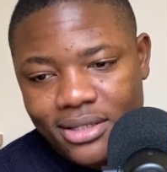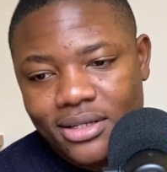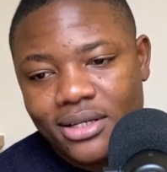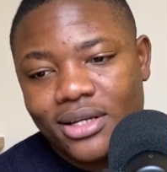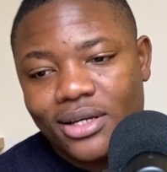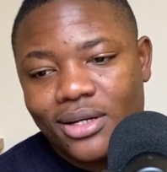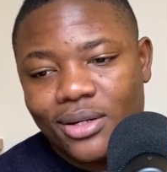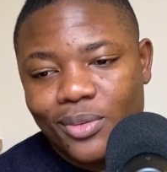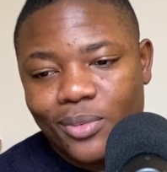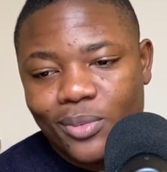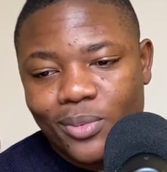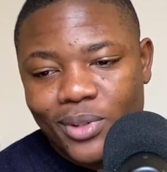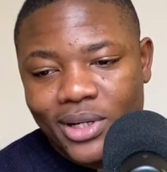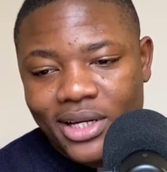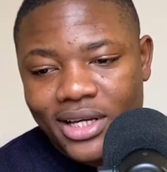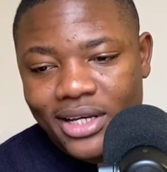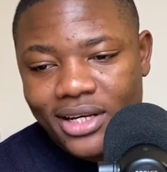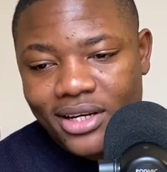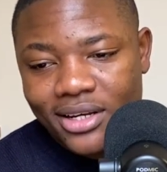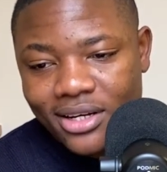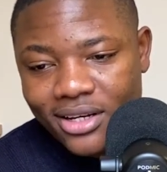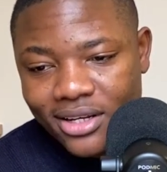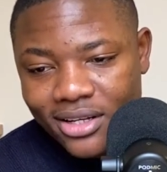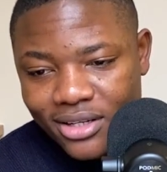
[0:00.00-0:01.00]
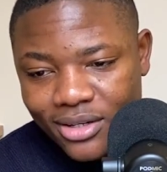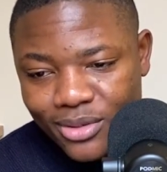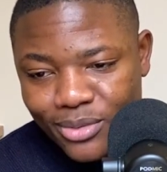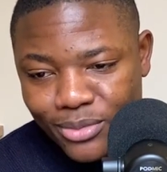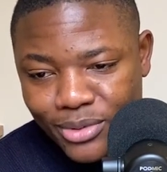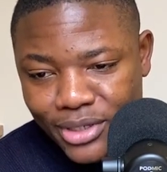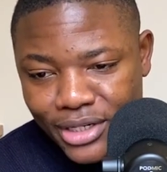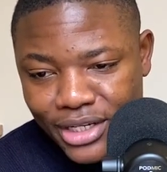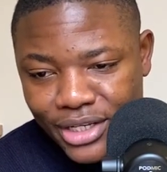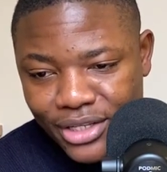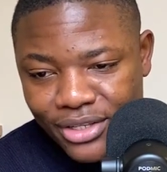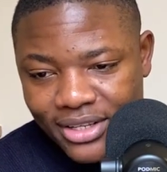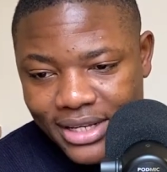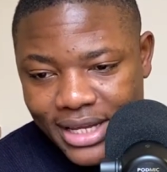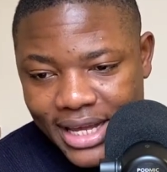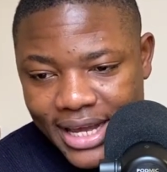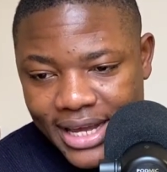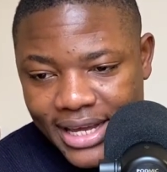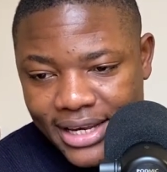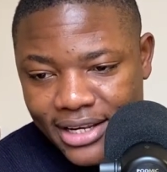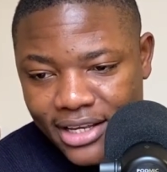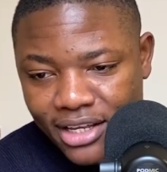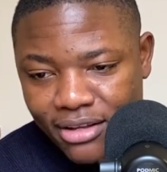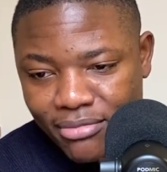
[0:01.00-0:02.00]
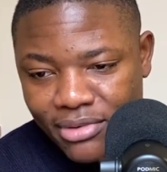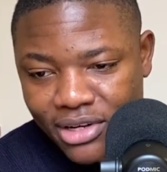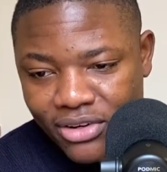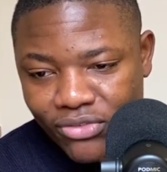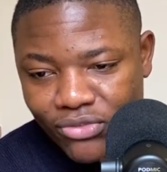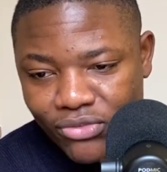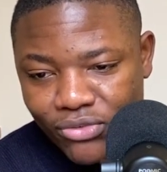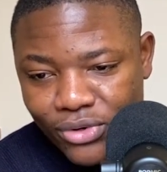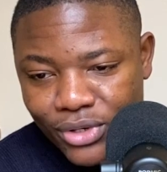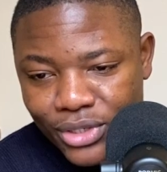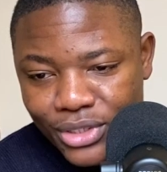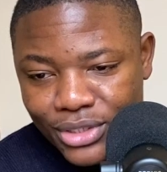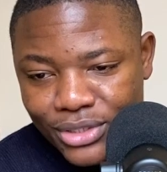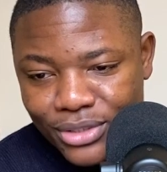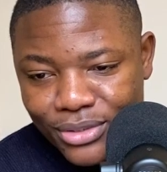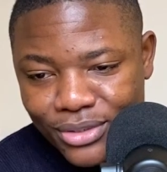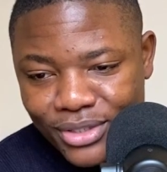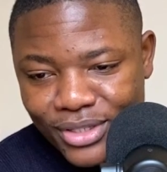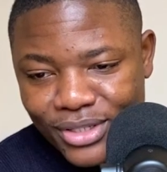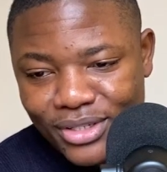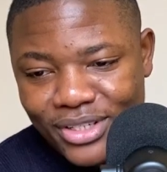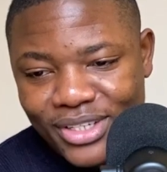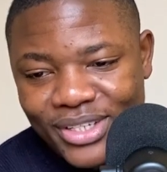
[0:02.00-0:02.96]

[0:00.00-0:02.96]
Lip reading: when when are you adding my voice to the?